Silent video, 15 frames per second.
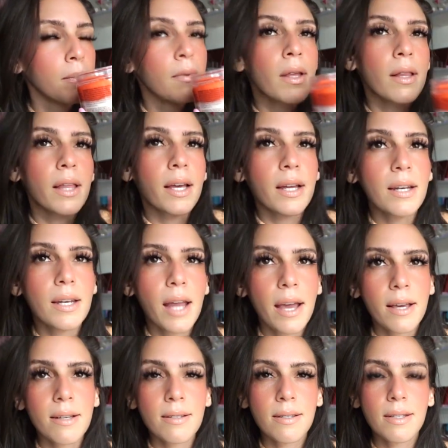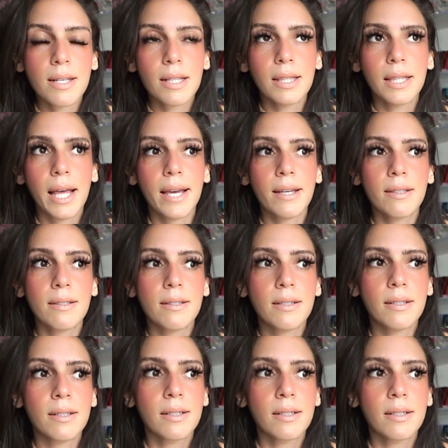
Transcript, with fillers: Like a nice, light,